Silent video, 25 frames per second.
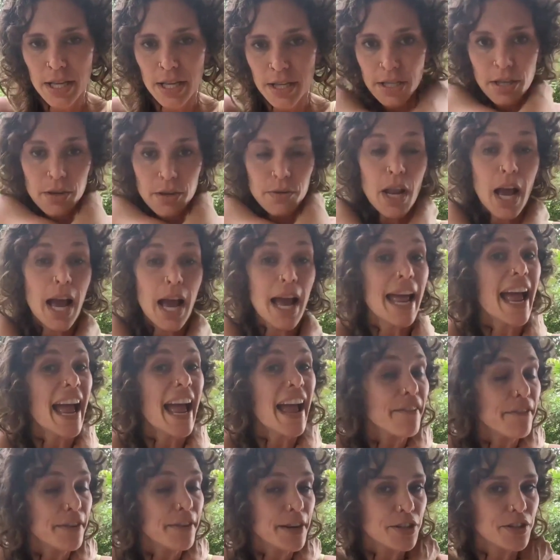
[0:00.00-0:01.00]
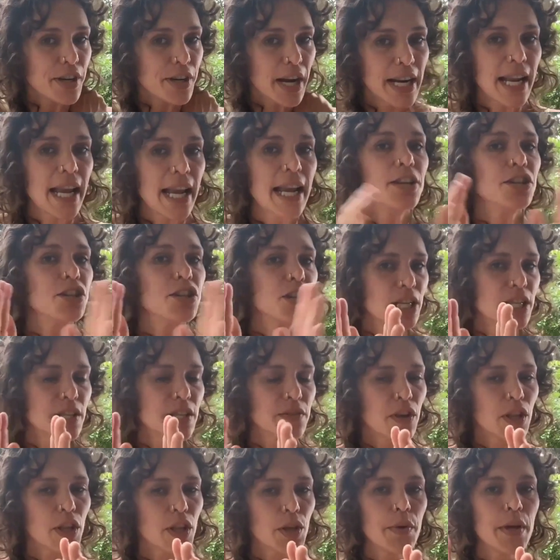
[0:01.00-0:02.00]
So not every dry day,
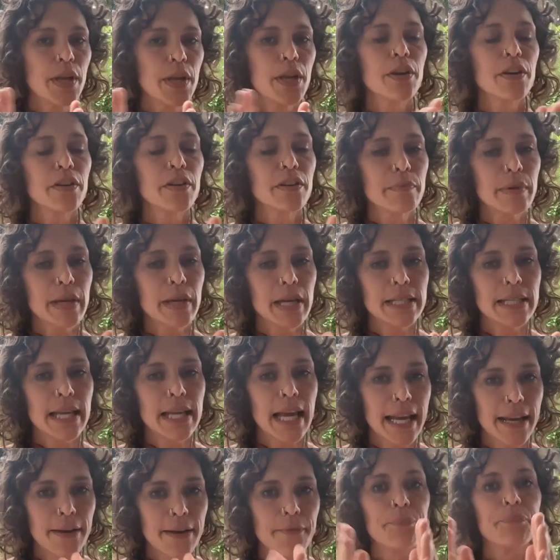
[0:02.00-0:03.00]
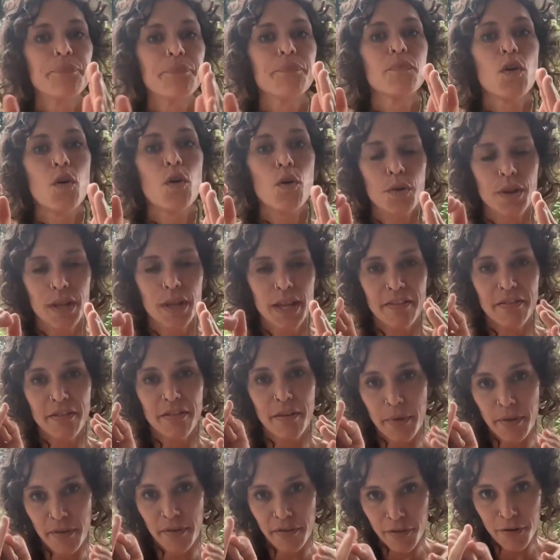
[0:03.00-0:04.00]
just following your peak day, only
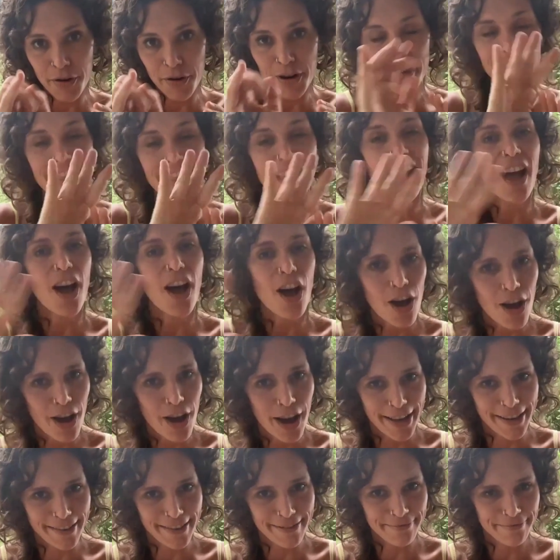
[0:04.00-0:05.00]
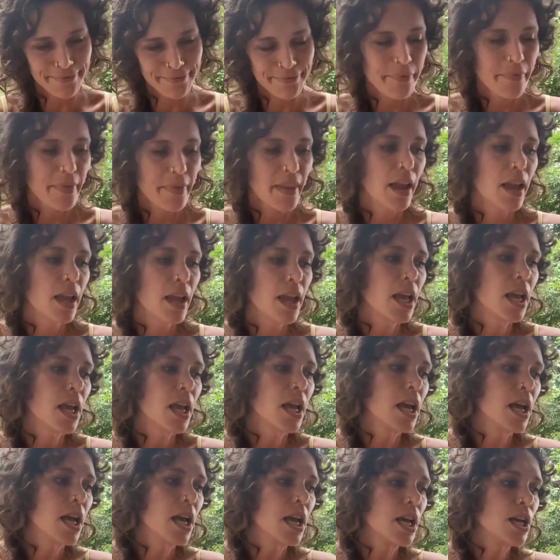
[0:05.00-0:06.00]
from the 4th on.
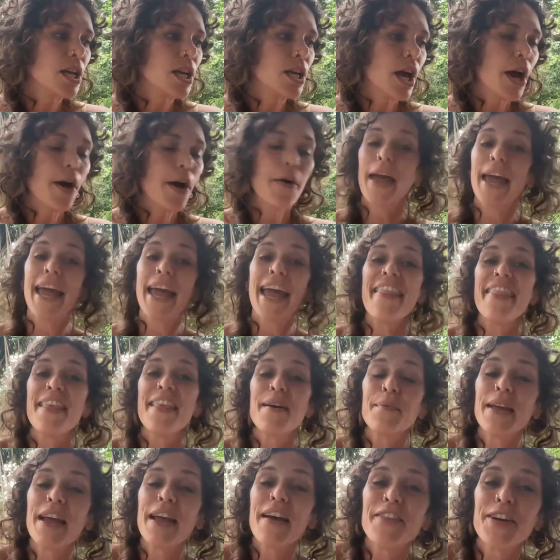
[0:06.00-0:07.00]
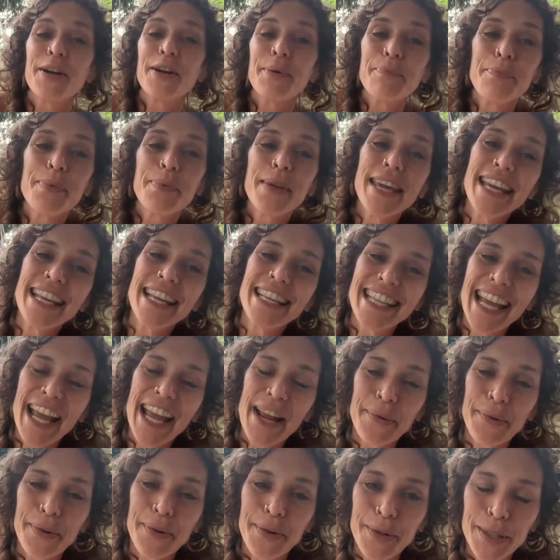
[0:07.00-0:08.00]
Okay, and then we have your peak
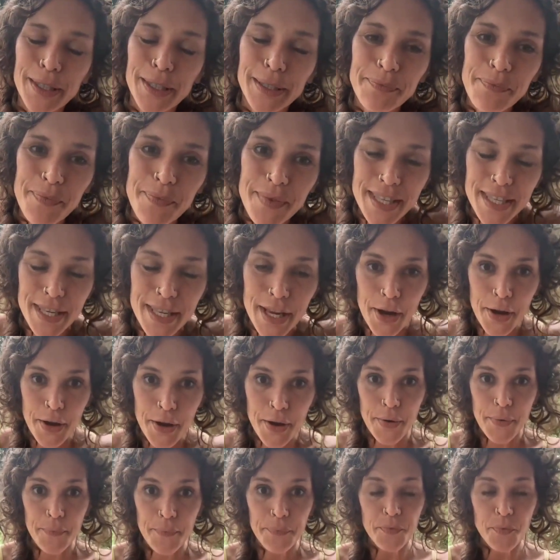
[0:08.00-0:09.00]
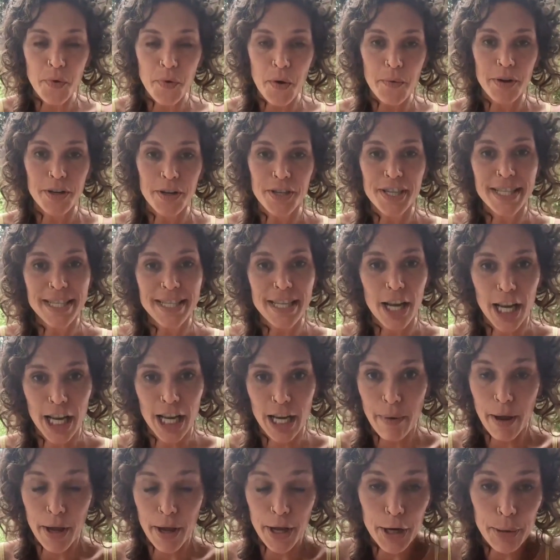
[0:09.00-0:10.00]
day rule. So what we were just
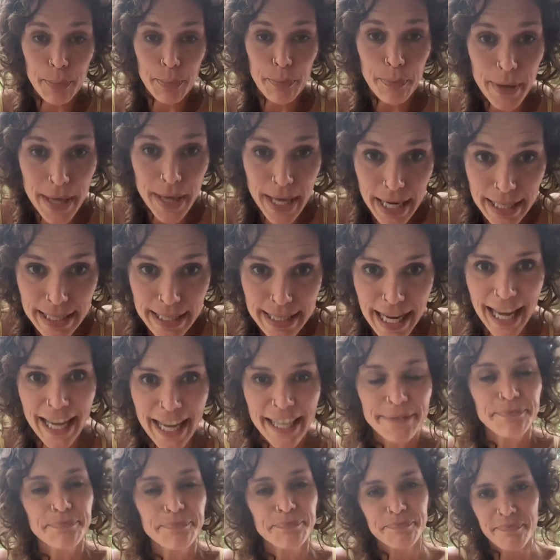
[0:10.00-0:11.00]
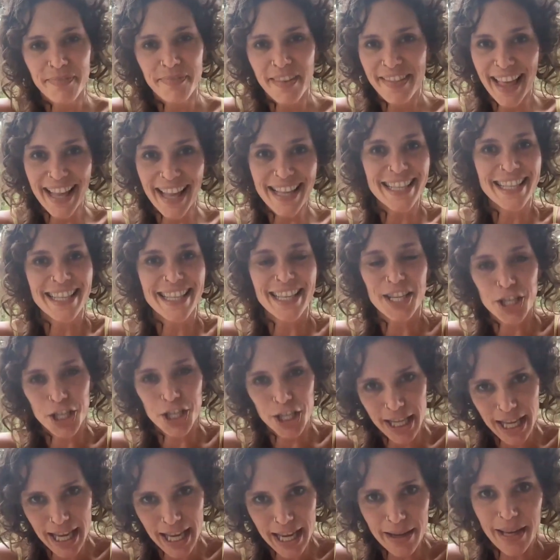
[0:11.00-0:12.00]
talking about, your peak day, that's
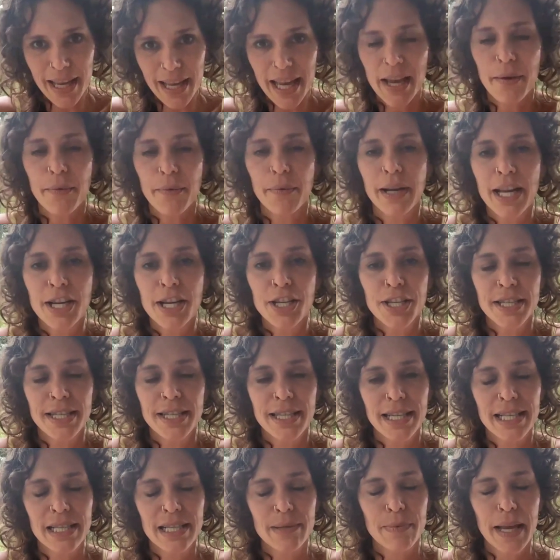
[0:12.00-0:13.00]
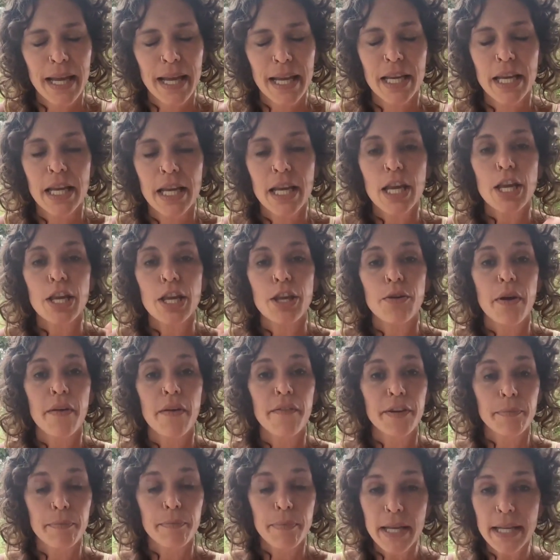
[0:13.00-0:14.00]
essentially it, what I just explained. You
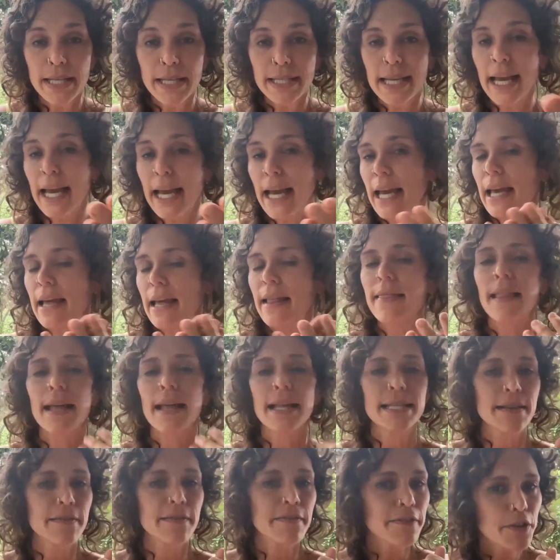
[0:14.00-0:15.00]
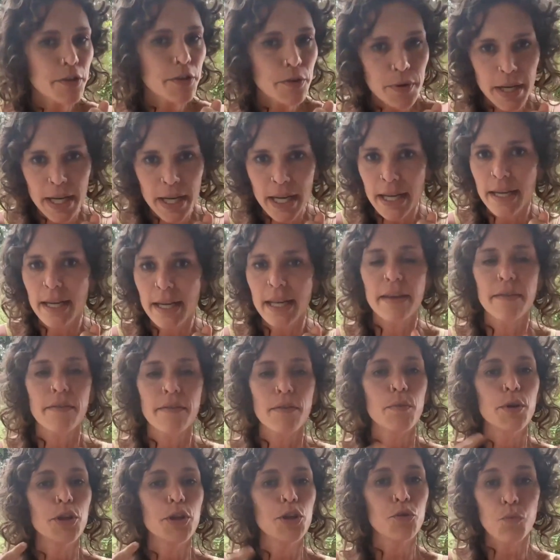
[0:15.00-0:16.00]
have your peak day, lots of fluid,
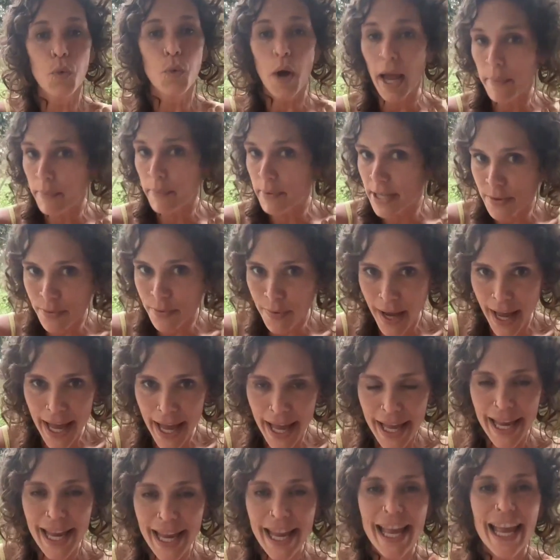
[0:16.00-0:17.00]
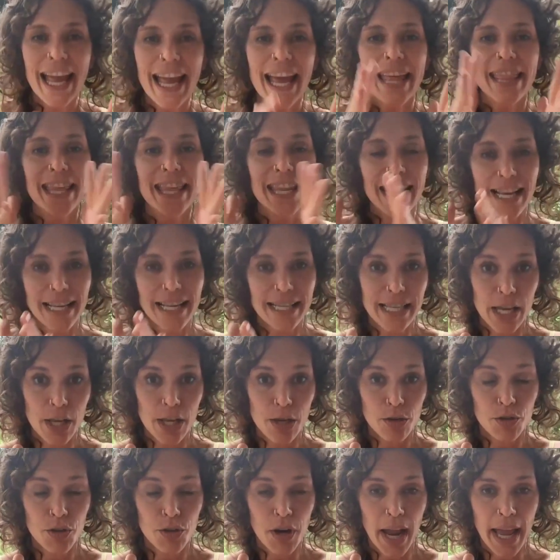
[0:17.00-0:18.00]
even when you wipe, it's wet. The next day
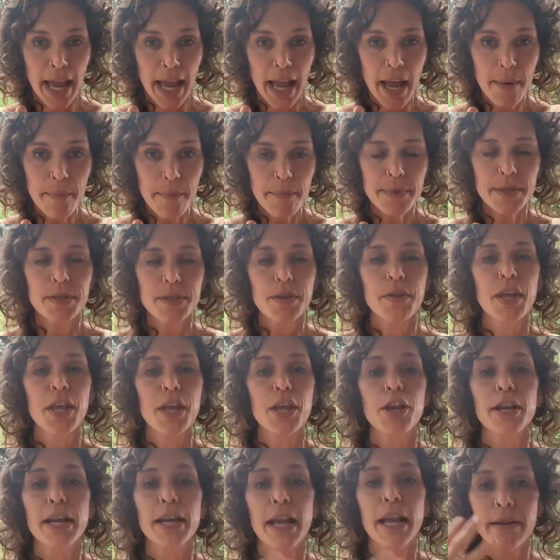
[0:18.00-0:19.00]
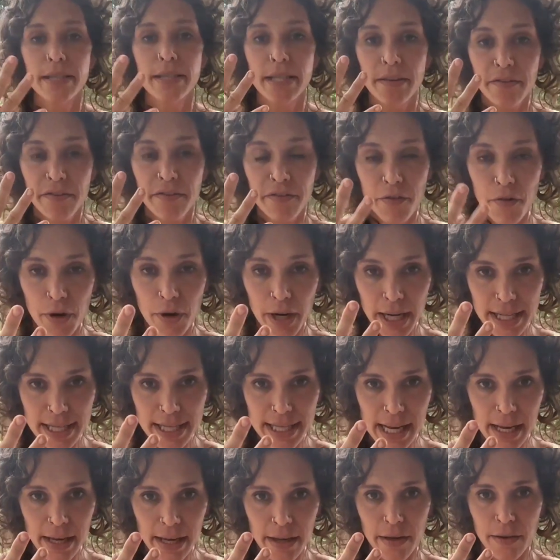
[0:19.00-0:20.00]
you dry up, so then you're counting 4
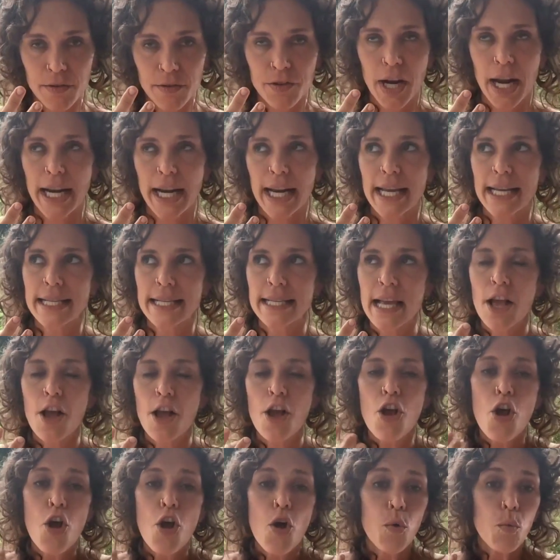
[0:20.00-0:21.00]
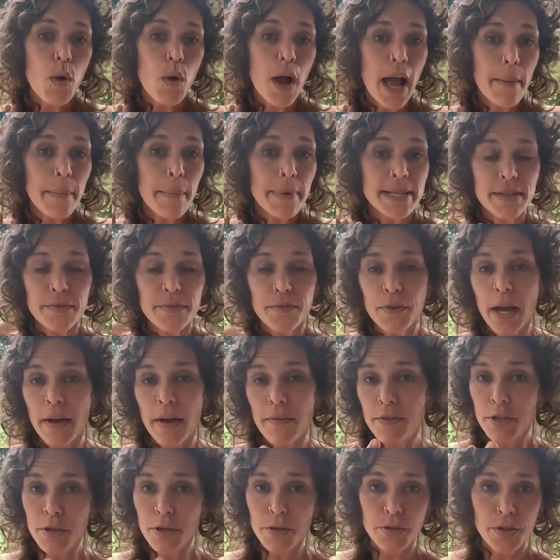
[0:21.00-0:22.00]
consecutive dry days. What happens if you
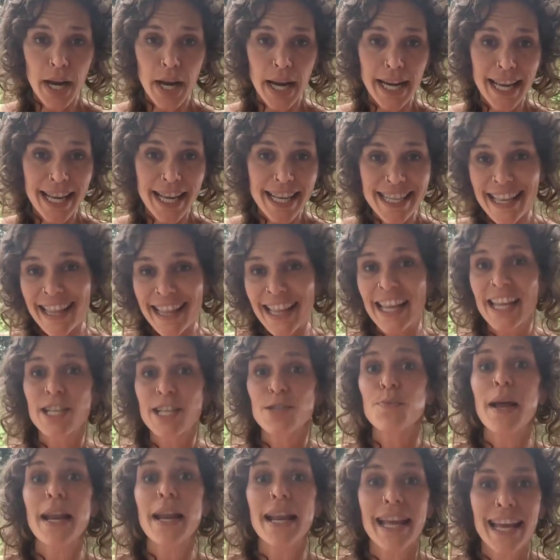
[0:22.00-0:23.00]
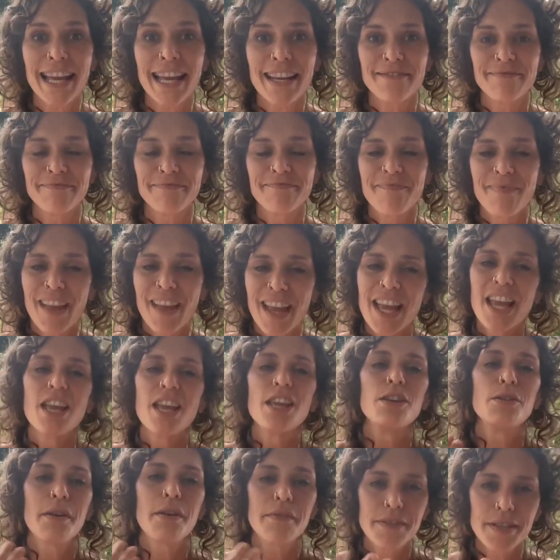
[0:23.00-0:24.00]
have 2 dry days and then it's wet again?
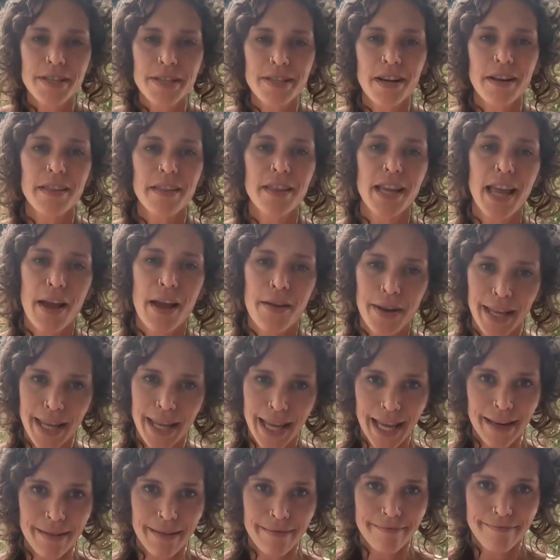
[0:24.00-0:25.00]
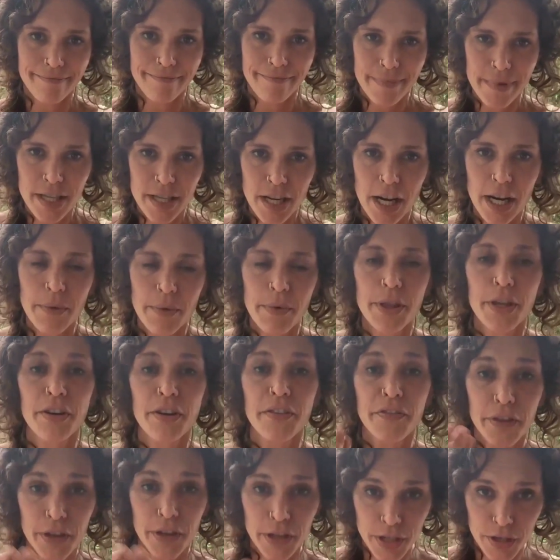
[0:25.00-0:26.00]
You have to start the count again, starting with
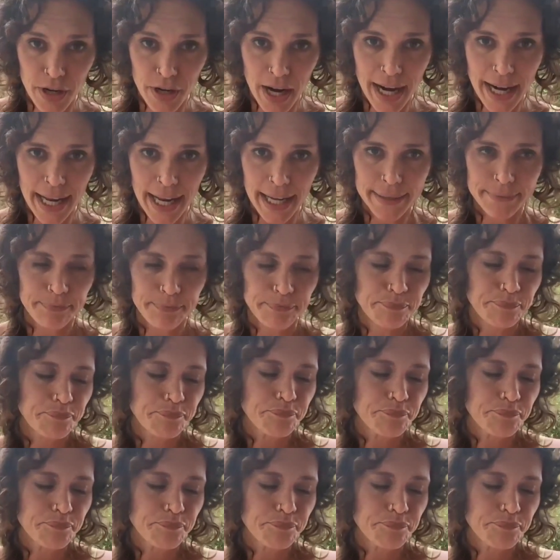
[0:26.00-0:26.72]
your first dry day.